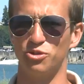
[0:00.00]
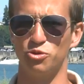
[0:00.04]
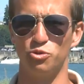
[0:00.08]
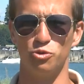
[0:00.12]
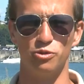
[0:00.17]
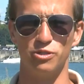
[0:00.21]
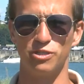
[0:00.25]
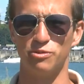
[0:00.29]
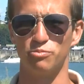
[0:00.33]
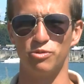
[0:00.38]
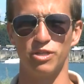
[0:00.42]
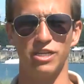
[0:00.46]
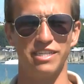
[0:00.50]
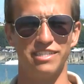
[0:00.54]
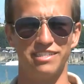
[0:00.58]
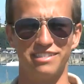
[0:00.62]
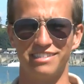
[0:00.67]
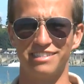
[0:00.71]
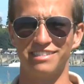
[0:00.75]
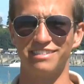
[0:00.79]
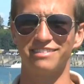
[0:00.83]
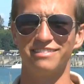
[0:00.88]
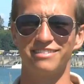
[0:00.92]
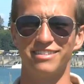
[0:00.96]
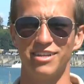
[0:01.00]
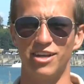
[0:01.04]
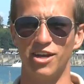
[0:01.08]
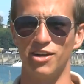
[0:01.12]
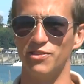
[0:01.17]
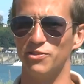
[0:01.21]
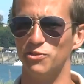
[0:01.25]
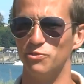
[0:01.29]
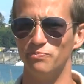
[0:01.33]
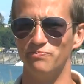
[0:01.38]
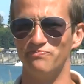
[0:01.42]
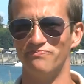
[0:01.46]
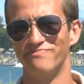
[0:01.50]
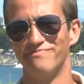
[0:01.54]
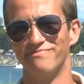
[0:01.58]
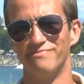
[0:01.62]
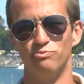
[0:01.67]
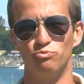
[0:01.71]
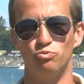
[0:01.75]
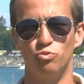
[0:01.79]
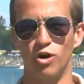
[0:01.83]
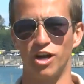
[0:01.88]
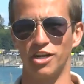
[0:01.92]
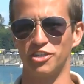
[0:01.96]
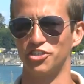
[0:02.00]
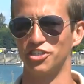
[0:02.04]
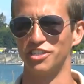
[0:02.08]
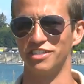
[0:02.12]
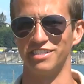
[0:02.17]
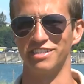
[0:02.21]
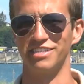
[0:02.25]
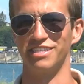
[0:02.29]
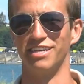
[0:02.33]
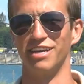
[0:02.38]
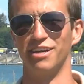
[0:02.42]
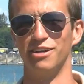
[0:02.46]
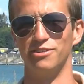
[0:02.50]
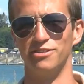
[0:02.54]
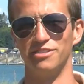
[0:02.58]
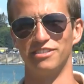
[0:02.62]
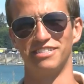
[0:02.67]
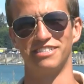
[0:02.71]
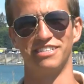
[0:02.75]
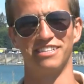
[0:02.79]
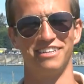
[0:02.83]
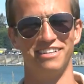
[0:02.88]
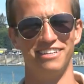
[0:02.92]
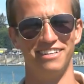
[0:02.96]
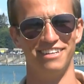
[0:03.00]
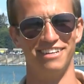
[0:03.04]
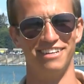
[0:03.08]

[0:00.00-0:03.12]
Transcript: the coolest place on the Washington coast.